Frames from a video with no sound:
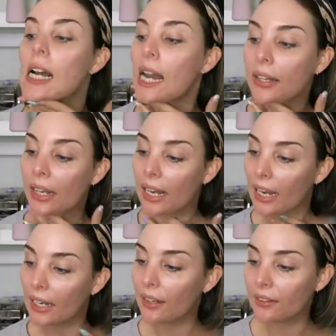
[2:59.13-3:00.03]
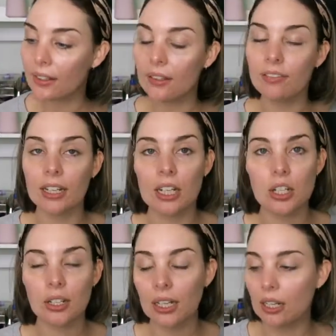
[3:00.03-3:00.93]
And then the
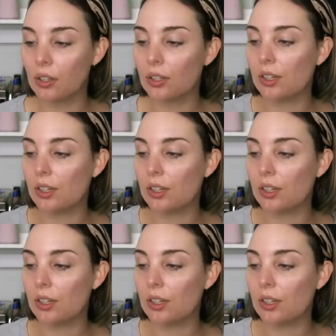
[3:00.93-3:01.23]
foundation that I use